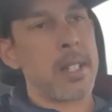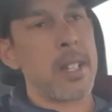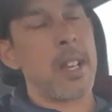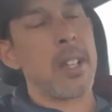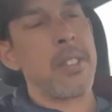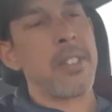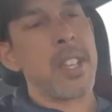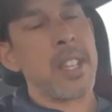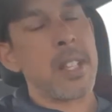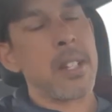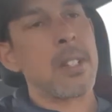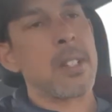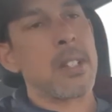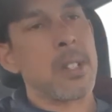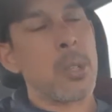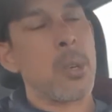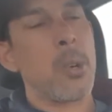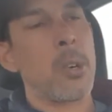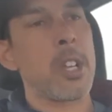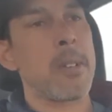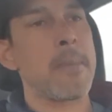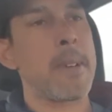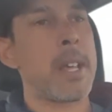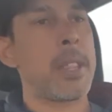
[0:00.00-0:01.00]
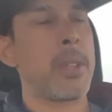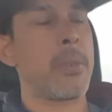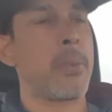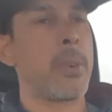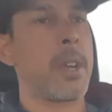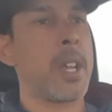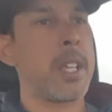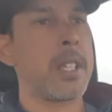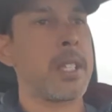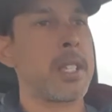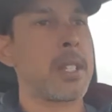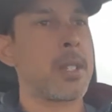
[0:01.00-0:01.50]
I think talking about the
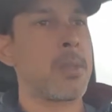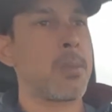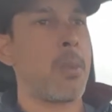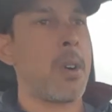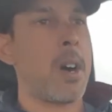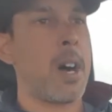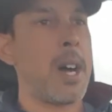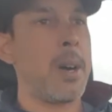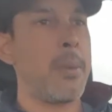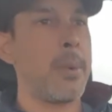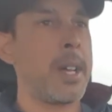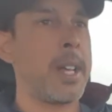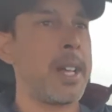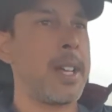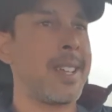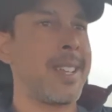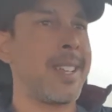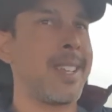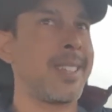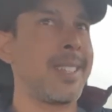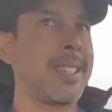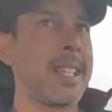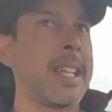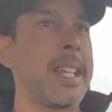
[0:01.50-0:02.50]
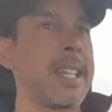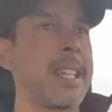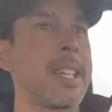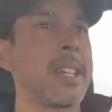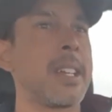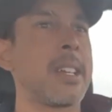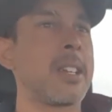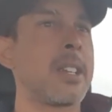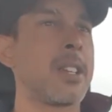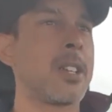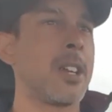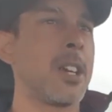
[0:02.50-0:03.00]
reasons why we're letting it
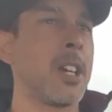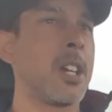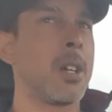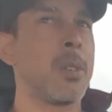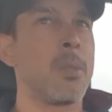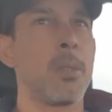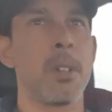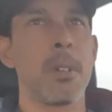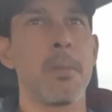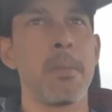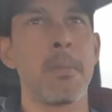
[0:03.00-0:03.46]
go would